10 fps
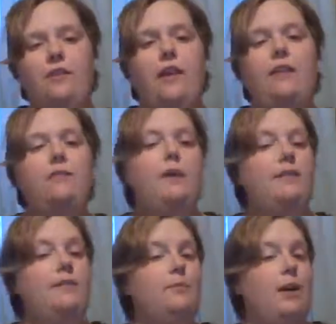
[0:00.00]
that is
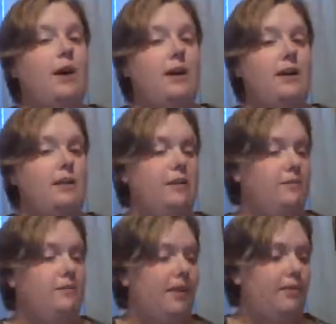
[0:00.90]
my spine,
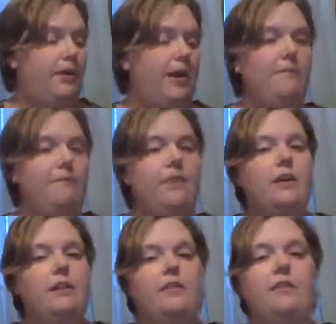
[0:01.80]
by the way.
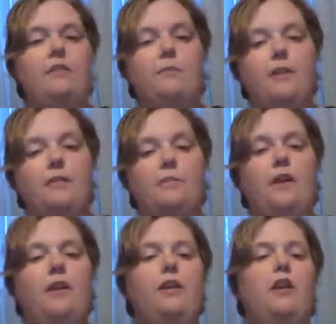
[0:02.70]
That is my
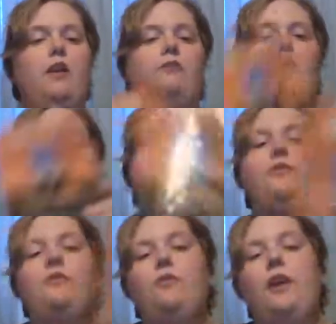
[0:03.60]
spine. For
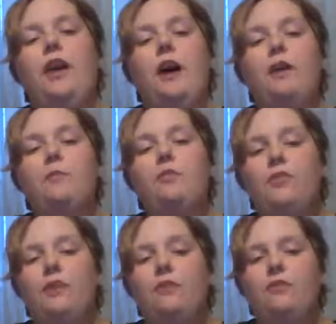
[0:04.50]
history, I'm
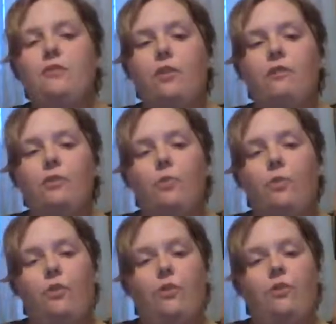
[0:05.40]
using Story of the
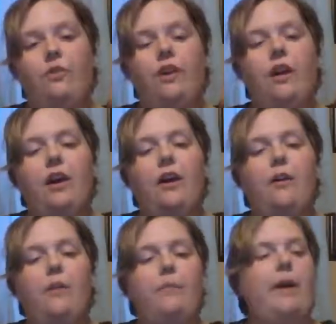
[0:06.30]
World.
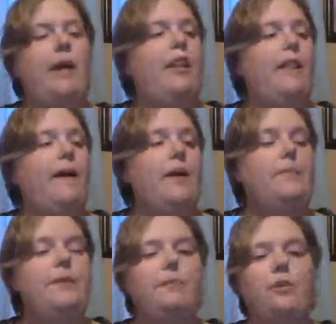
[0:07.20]
A lot of
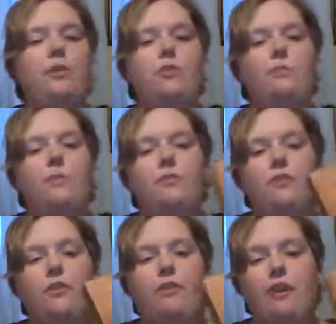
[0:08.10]
people use
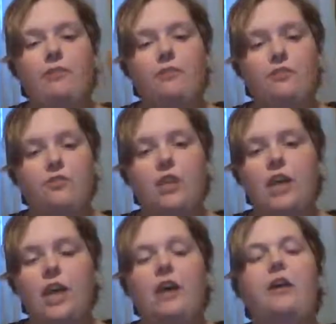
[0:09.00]
Mystery of History